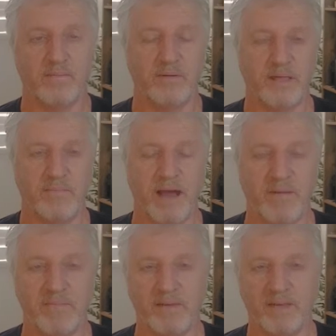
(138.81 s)
There
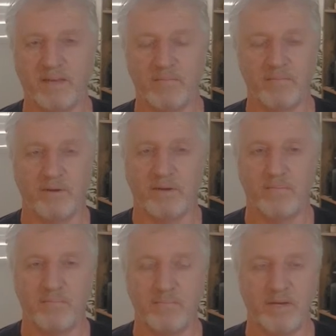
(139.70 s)
may be a
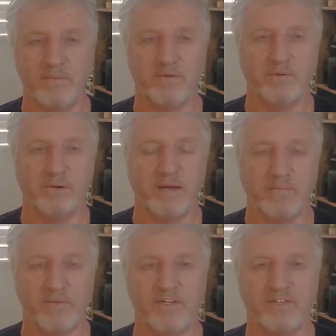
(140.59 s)
minimal
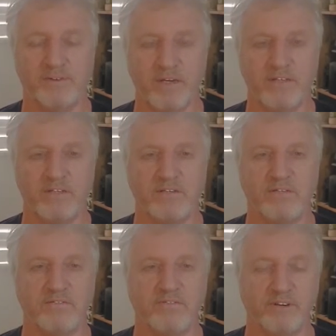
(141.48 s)

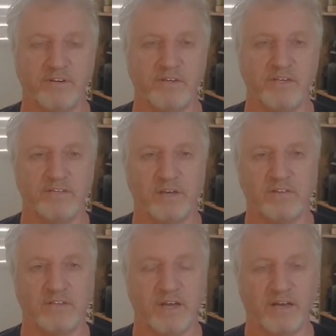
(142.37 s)
administration fee
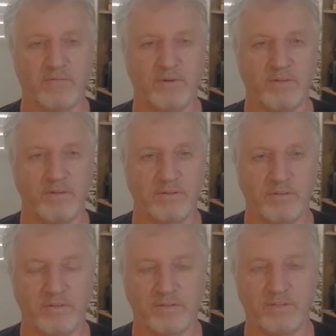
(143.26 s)
associated with
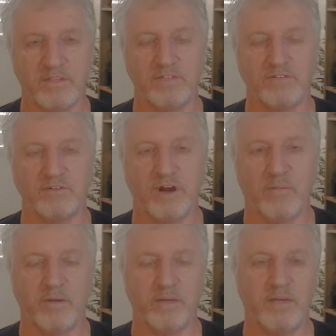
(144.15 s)
the digital
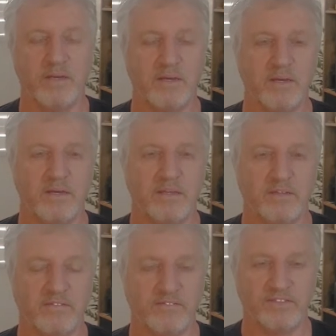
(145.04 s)
copy.
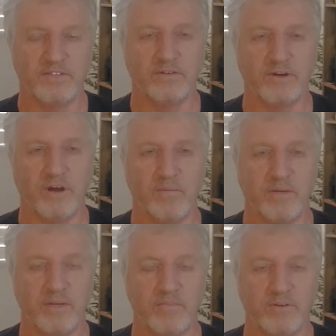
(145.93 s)
The physical
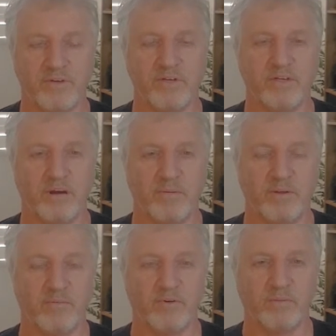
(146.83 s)
copy, printed
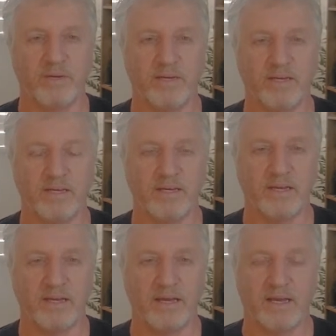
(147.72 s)
copy, will be
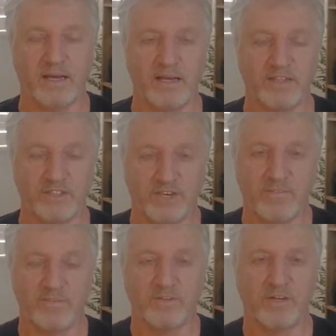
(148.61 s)
as
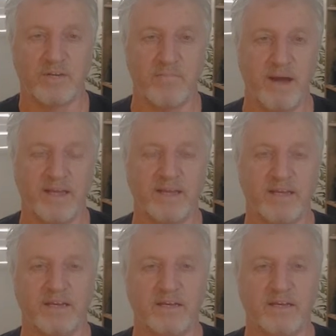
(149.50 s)
cheap as I can make it,